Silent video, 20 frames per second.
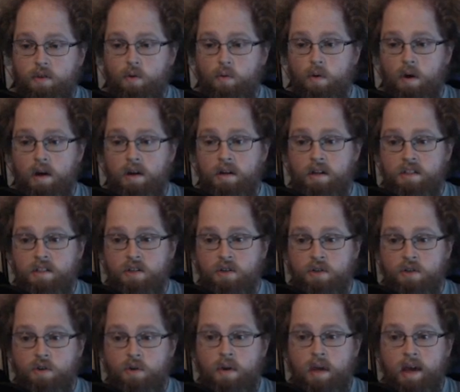you run until
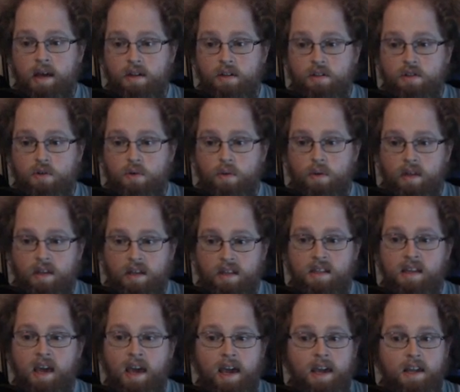you get to
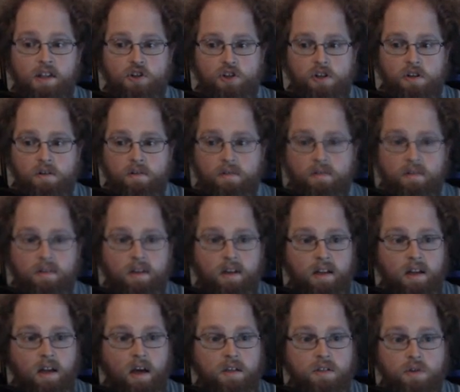the H
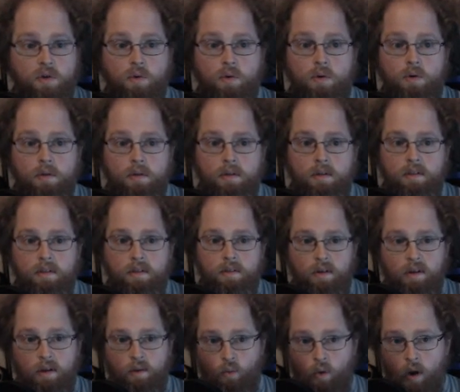in high school,
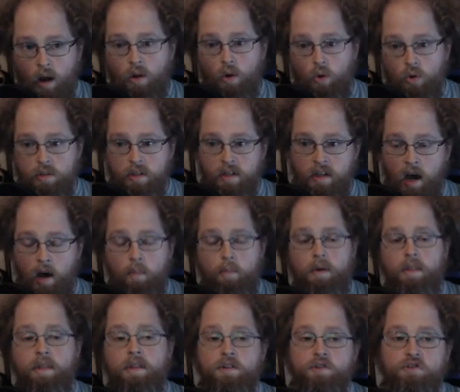while holding up
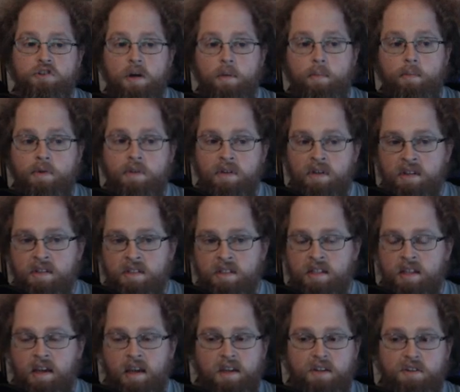and then jump when you get to
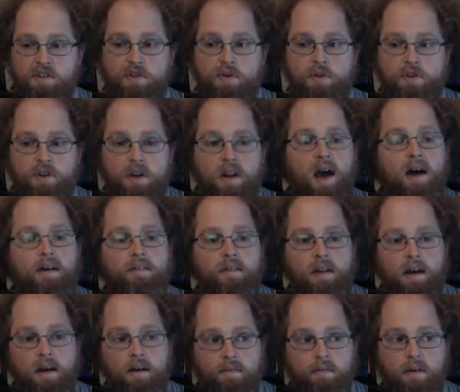the H, you should have
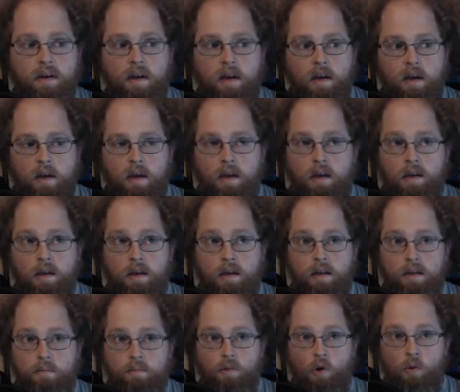enough
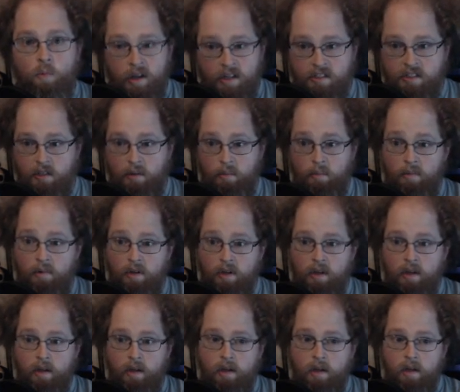momentum,
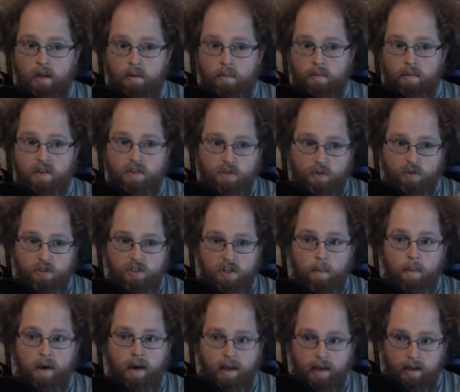because your
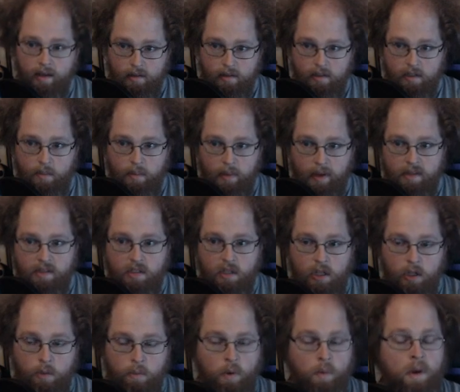jump height depends on
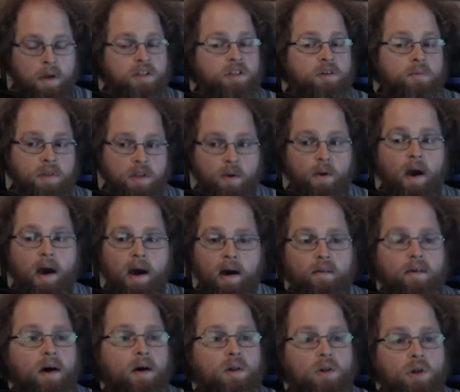the momentum that you
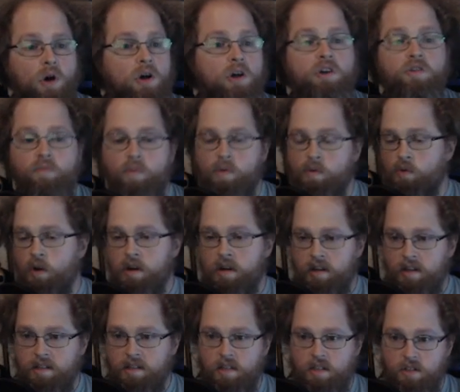have, how long you've been
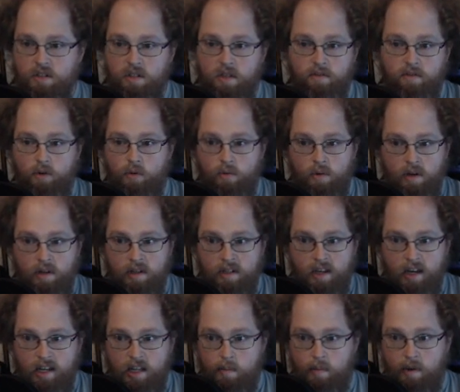running, essentially. If you run a
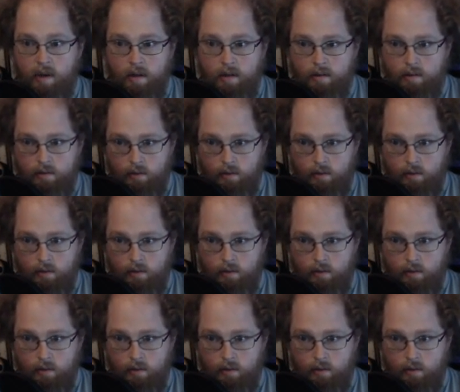tiny bit,